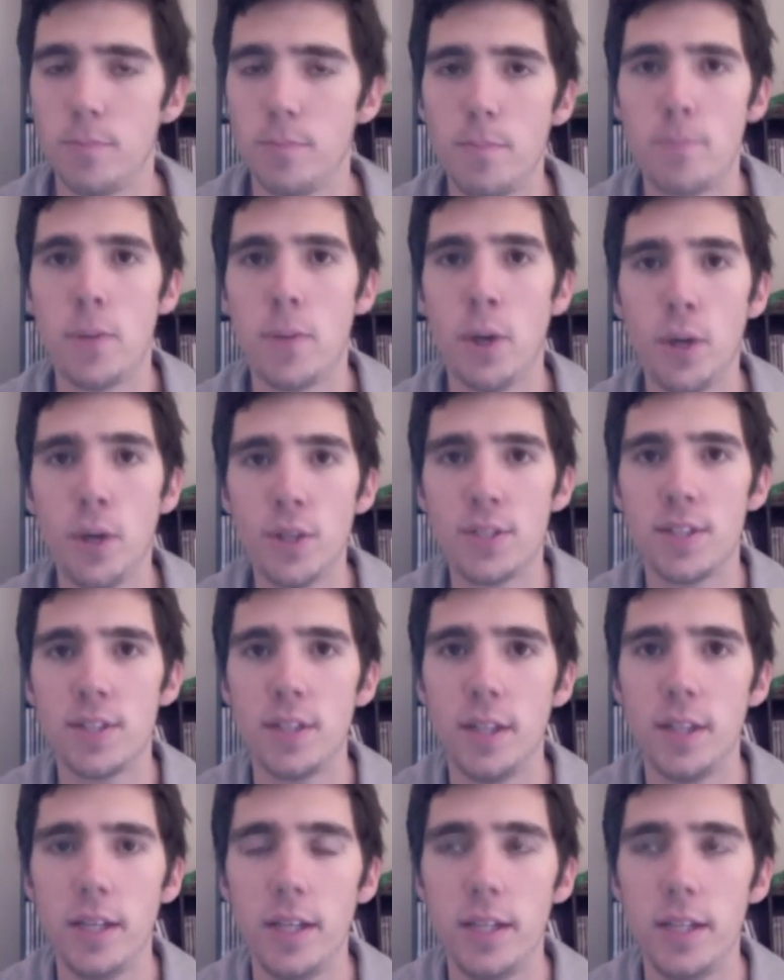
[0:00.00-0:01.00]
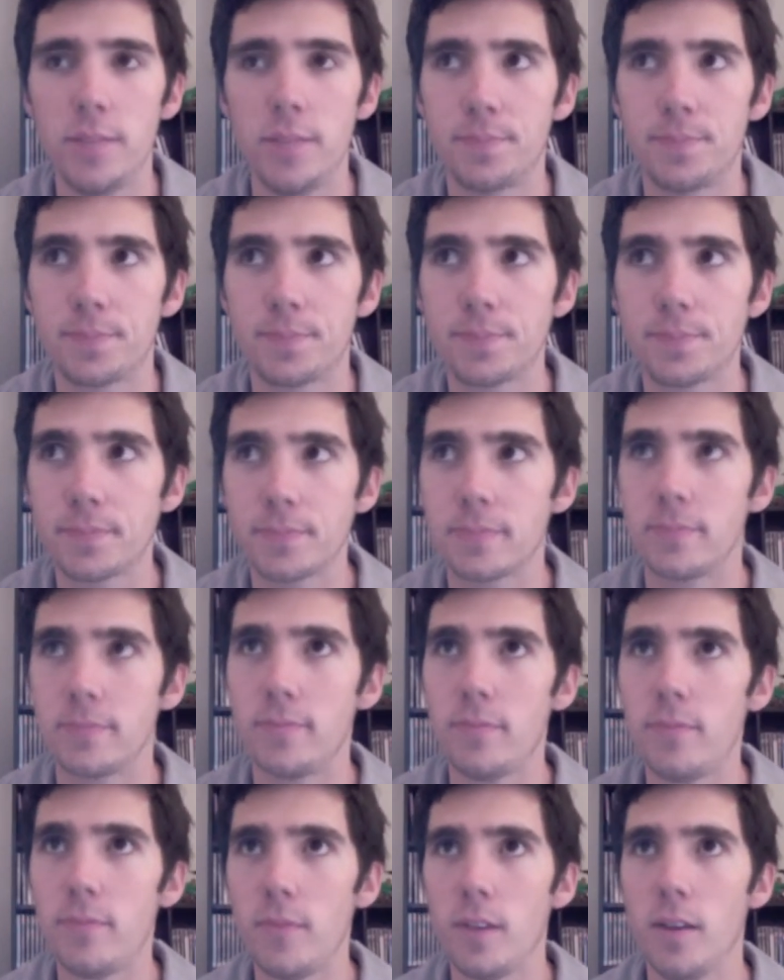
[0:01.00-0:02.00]
Personally,
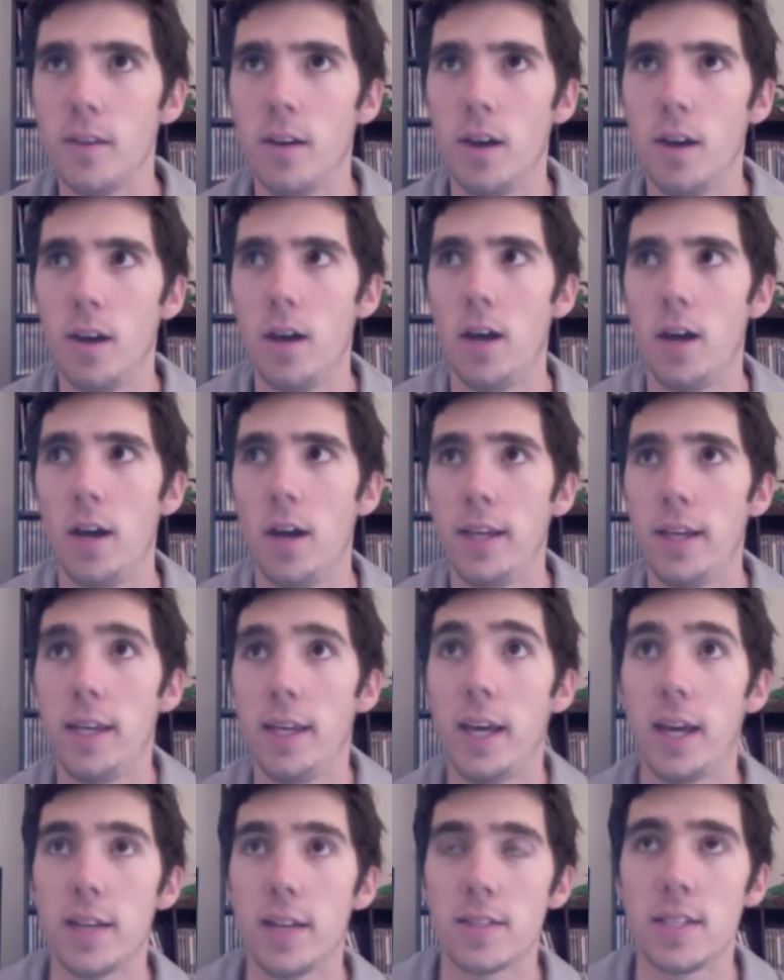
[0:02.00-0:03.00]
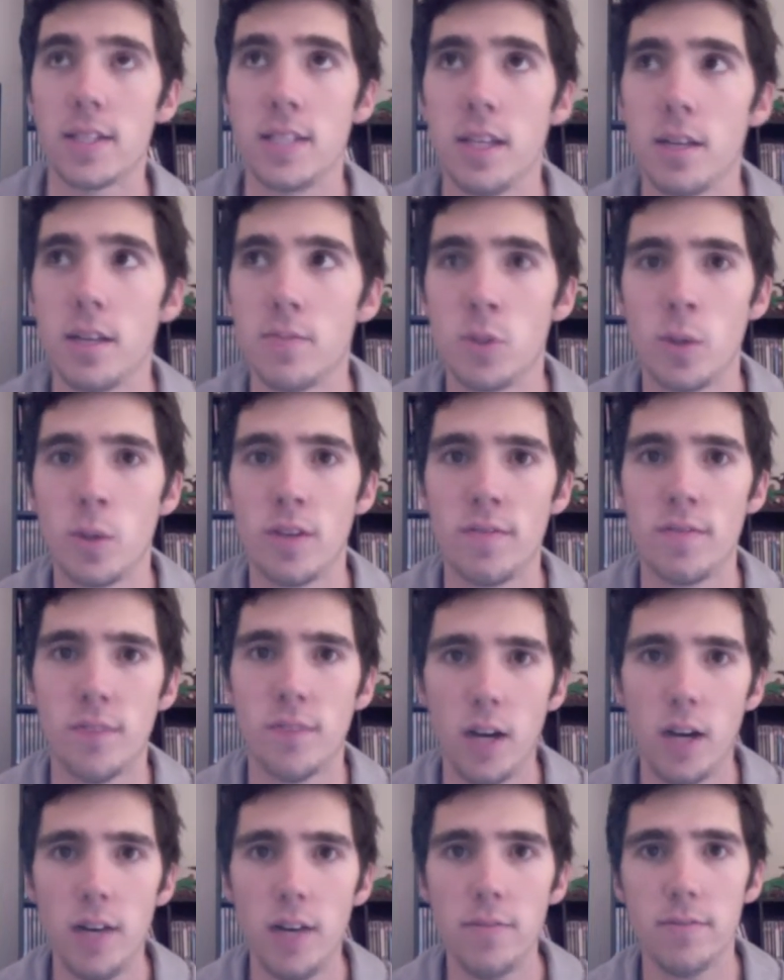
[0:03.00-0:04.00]
as I said, I'm
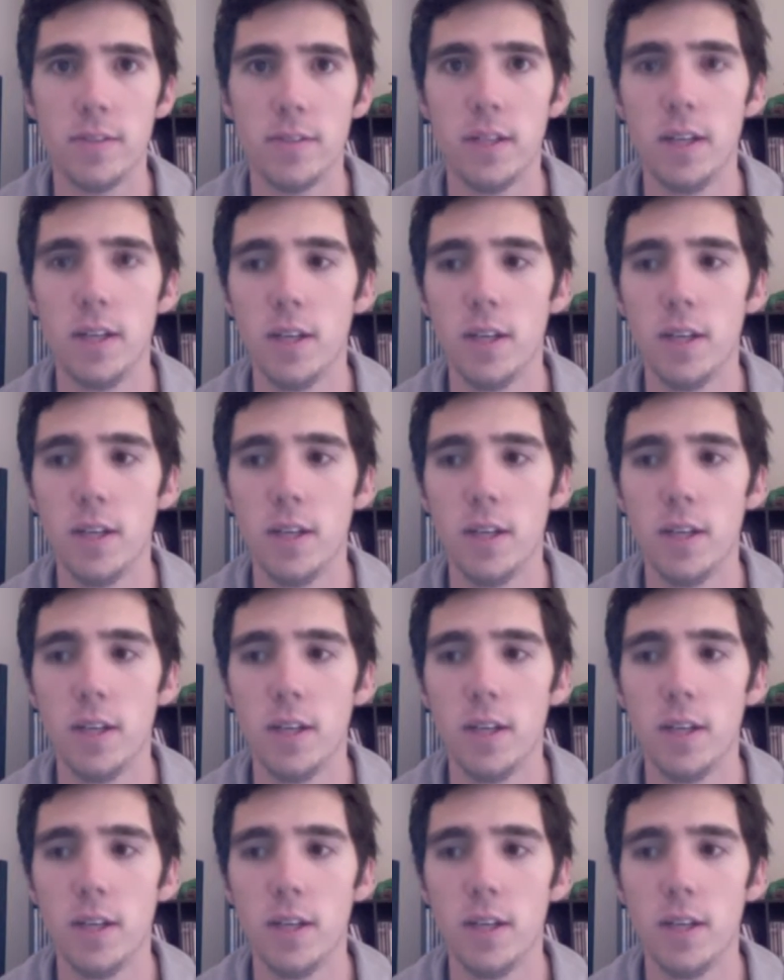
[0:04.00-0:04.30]
25.